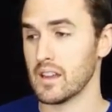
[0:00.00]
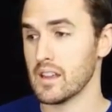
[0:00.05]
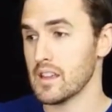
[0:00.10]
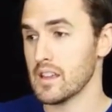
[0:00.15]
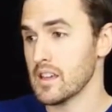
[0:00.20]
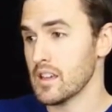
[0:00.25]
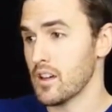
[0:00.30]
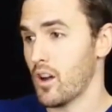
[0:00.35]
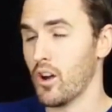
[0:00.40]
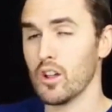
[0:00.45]
and
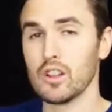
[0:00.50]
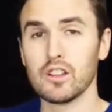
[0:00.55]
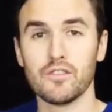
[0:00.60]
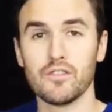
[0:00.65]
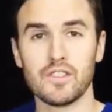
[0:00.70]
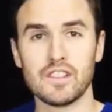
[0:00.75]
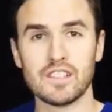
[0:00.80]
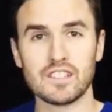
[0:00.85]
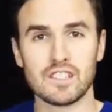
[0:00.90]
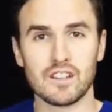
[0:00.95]
all
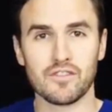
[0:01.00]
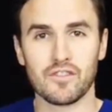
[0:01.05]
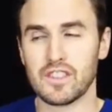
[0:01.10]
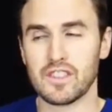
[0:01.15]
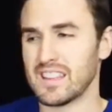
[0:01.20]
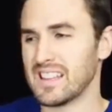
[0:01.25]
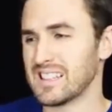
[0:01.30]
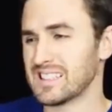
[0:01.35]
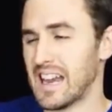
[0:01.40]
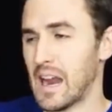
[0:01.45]
of these
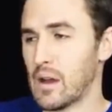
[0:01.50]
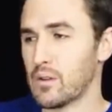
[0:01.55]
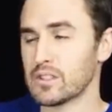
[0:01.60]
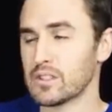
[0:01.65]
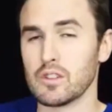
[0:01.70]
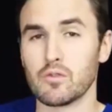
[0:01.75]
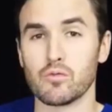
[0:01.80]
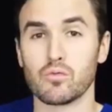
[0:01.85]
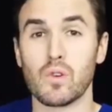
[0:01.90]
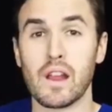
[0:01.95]
different things, and I
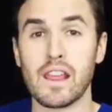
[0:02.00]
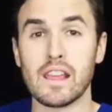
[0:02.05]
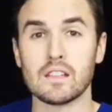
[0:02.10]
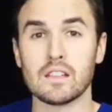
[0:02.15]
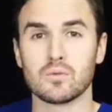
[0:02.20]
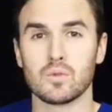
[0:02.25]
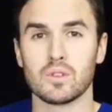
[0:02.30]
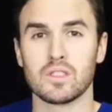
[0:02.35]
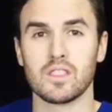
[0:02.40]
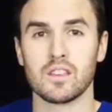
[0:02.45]
wasn't
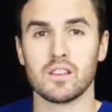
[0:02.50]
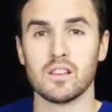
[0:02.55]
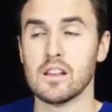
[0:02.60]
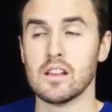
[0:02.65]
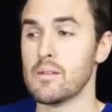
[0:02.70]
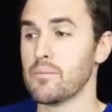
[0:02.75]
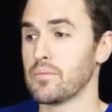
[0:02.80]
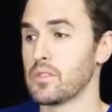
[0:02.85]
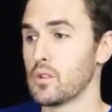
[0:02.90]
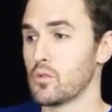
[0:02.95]
raised with the,
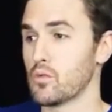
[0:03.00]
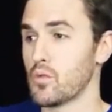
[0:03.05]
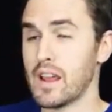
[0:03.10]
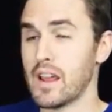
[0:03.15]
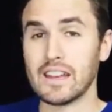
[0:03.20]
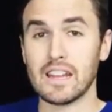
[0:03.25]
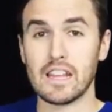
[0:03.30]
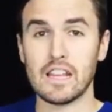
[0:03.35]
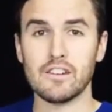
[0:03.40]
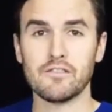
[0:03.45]
the
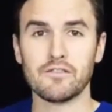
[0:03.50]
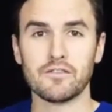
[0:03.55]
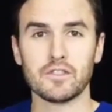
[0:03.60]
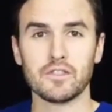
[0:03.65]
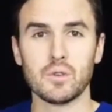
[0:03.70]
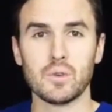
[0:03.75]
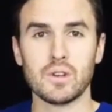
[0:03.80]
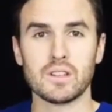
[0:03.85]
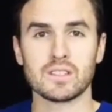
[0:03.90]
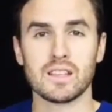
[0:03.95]
right
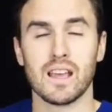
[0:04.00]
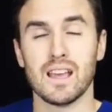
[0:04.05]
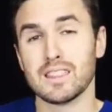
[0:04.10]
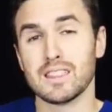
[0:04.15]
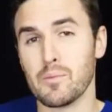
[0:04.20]
influence.